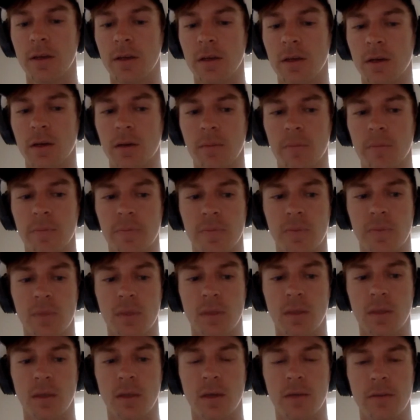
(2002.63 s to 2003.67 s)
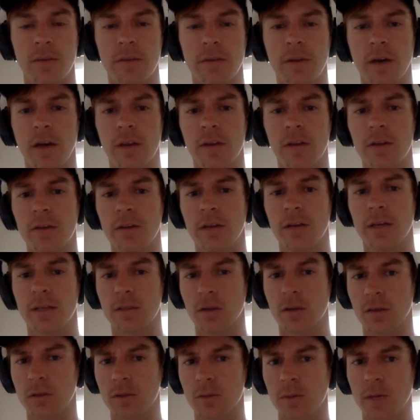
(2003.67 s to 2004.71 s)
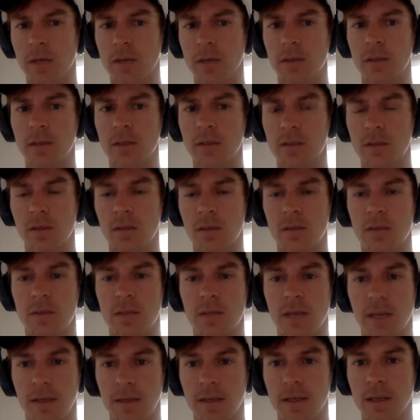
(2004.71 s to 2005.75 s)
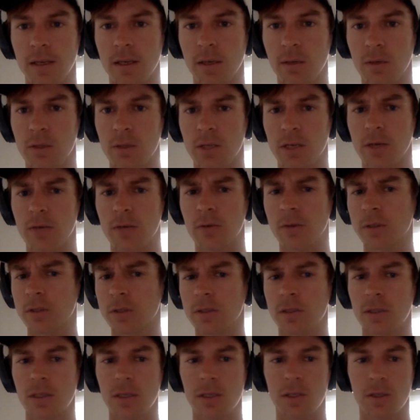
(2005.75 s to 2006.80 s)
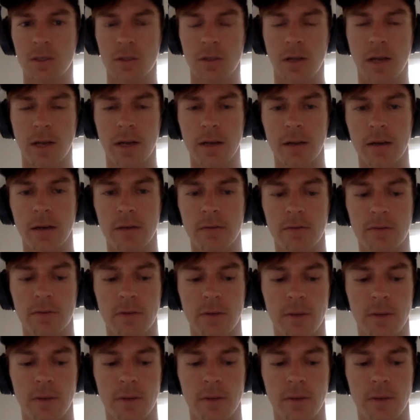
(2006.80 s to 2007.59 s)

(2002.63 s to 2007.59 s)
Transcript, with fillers: Um, and then the other that I talked about is, is technique, which I don't really teach a lot of.